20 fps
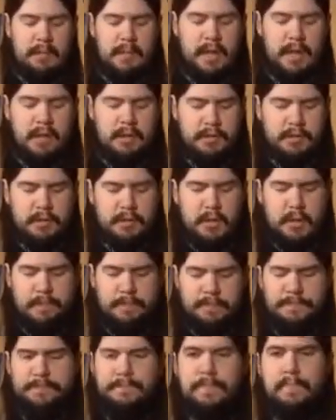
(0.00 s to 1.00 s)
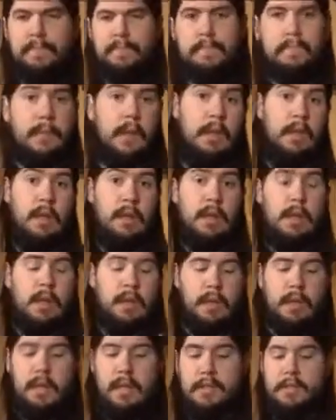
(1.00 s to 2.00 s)
to be held. So,
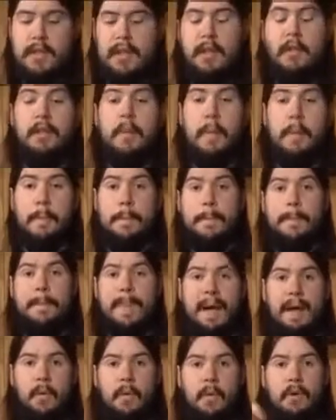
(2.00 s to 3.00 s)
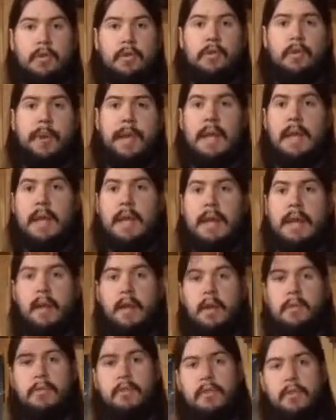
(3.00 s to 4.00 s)
it's held backwards for me. Now,
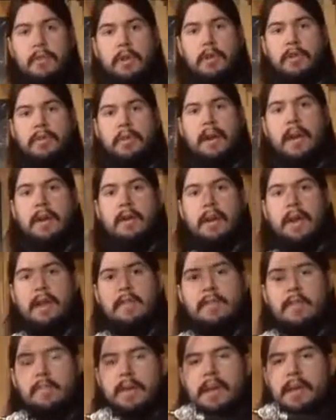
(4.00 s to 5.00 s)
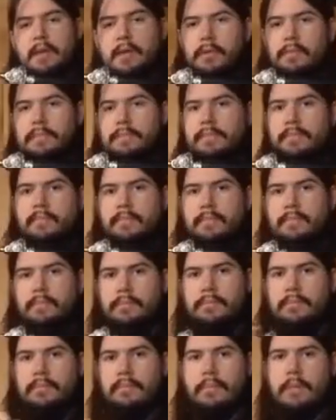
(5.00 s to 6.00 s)
also, you'll notice I don't have the big
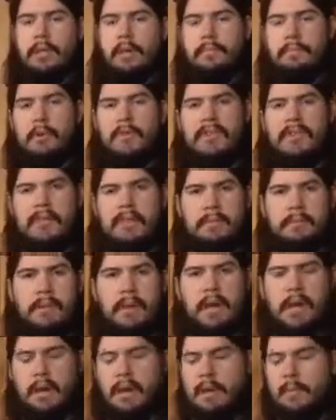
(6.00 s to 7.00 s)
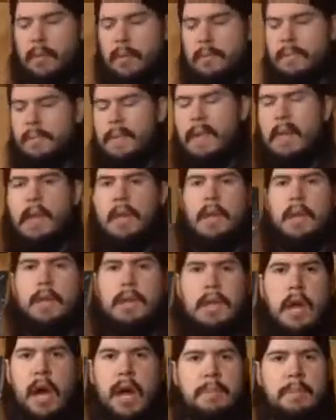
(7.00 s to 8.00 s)
poofy thing on here anymore.
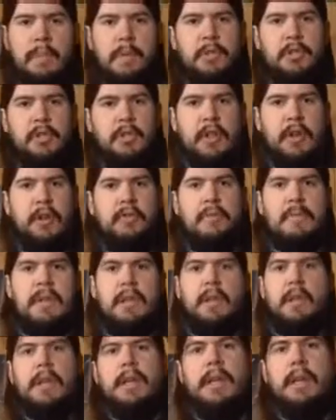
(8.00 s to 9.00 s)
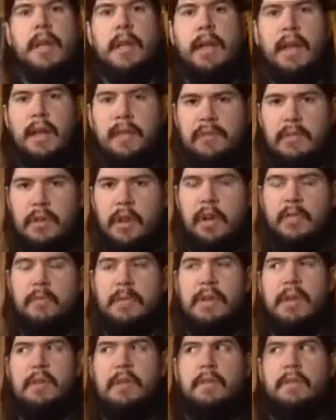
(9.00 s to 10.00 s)
No, I pretty much took it off immediately and left it off
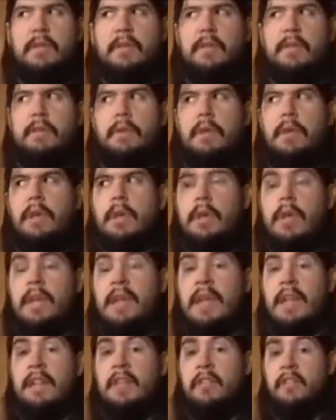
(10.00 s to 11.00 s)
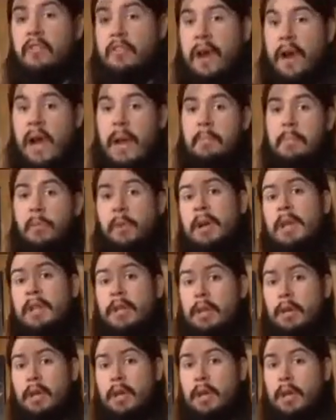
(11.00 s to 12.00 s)
because it's very pretty
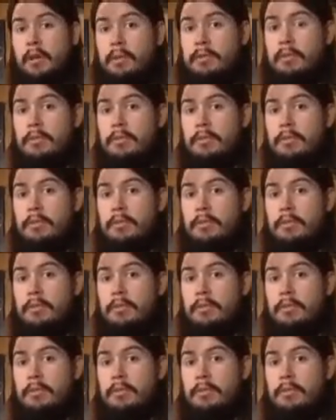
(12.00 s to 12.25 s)
looking.